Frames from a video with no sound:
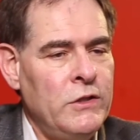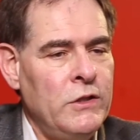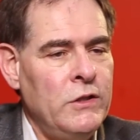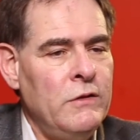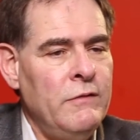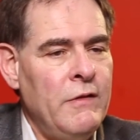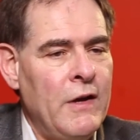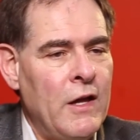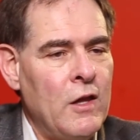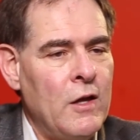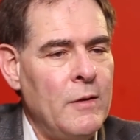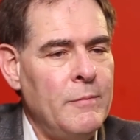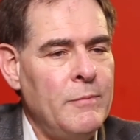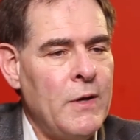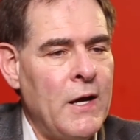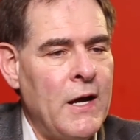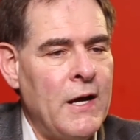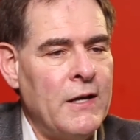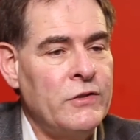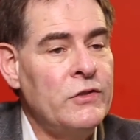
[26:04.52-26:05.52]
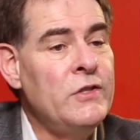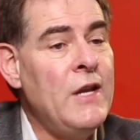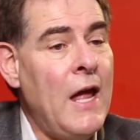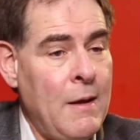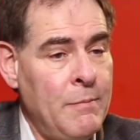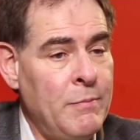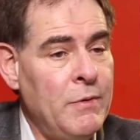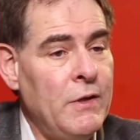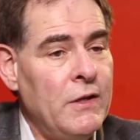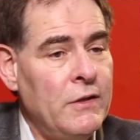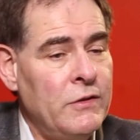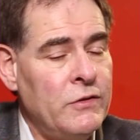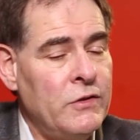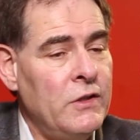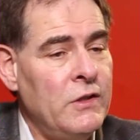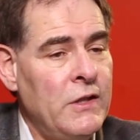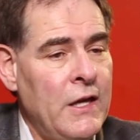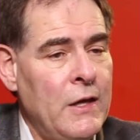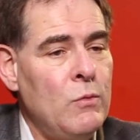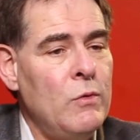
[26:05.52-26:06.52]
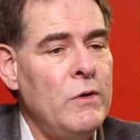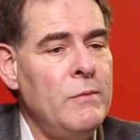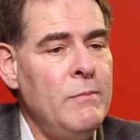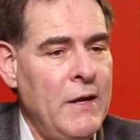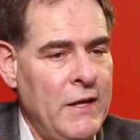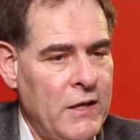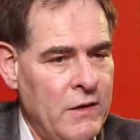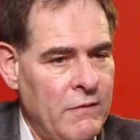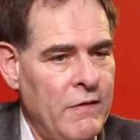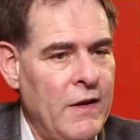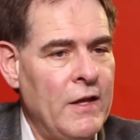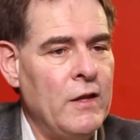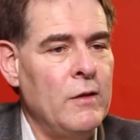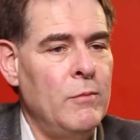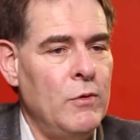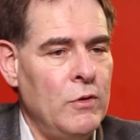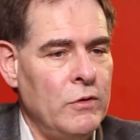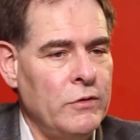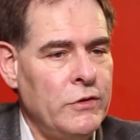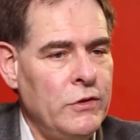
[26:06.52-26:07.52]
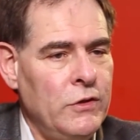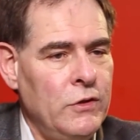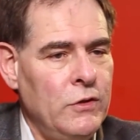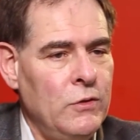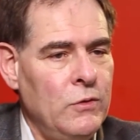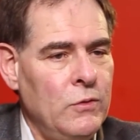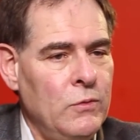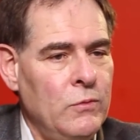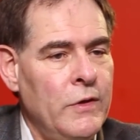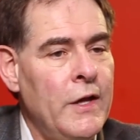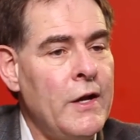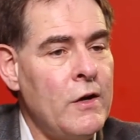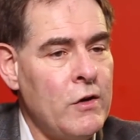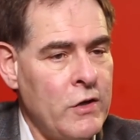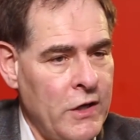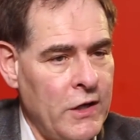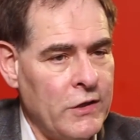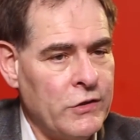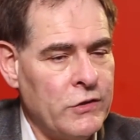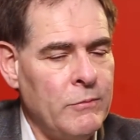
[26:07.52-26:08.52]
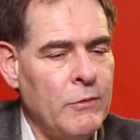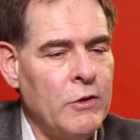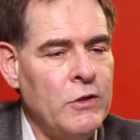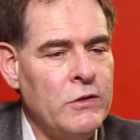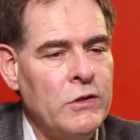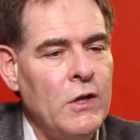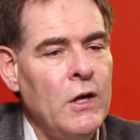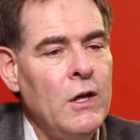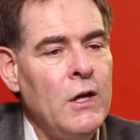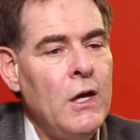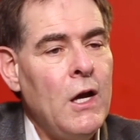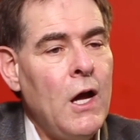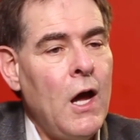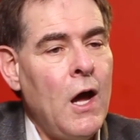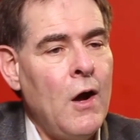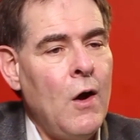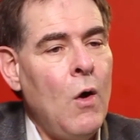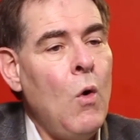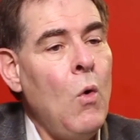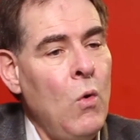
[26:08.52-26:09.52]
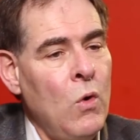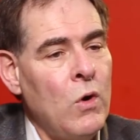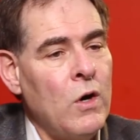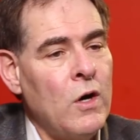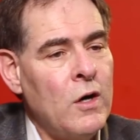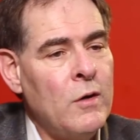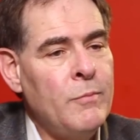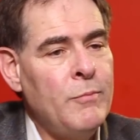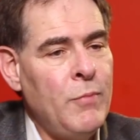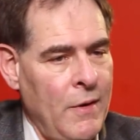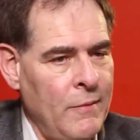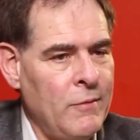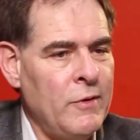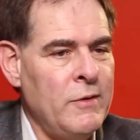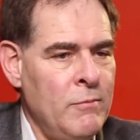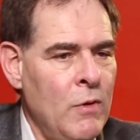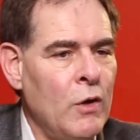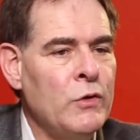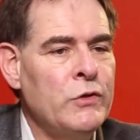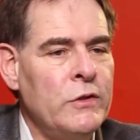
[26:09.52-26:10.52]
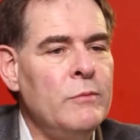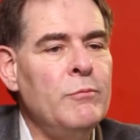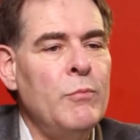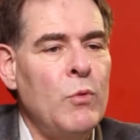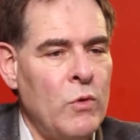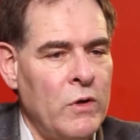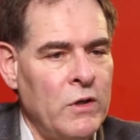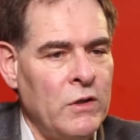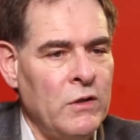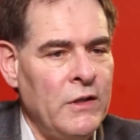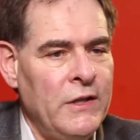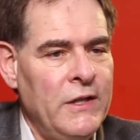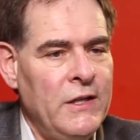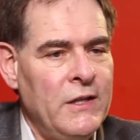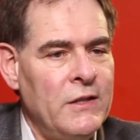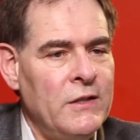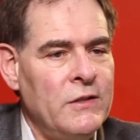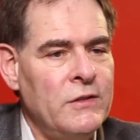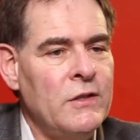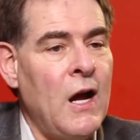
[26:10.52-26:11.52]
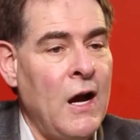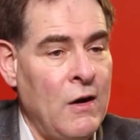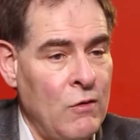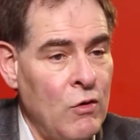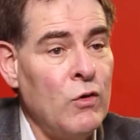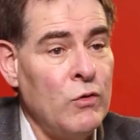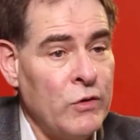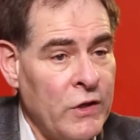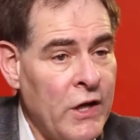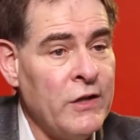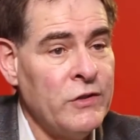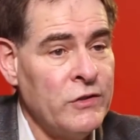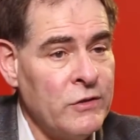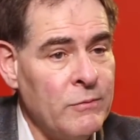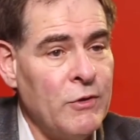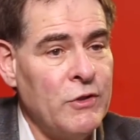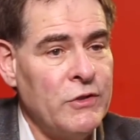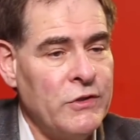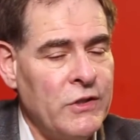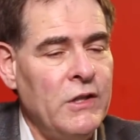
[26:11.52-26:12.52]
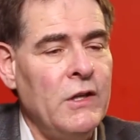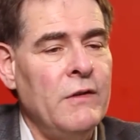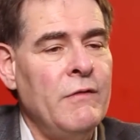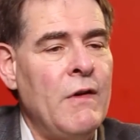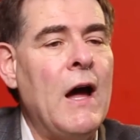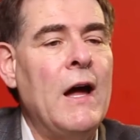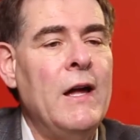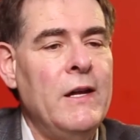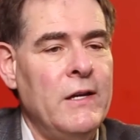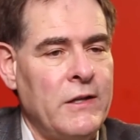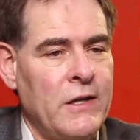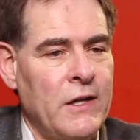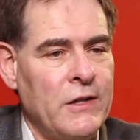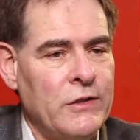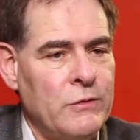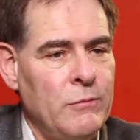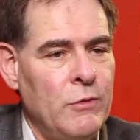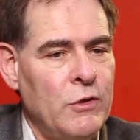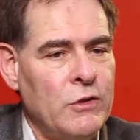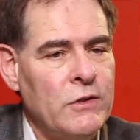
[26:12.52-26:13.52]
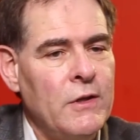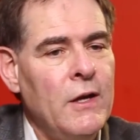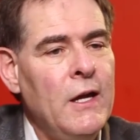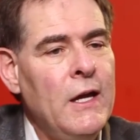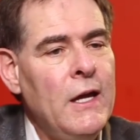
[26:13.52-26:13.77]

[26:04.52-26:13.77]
to develop snap-ins that they would make available to their customers. Or probably most importantly is our own customers, the Avaya customers.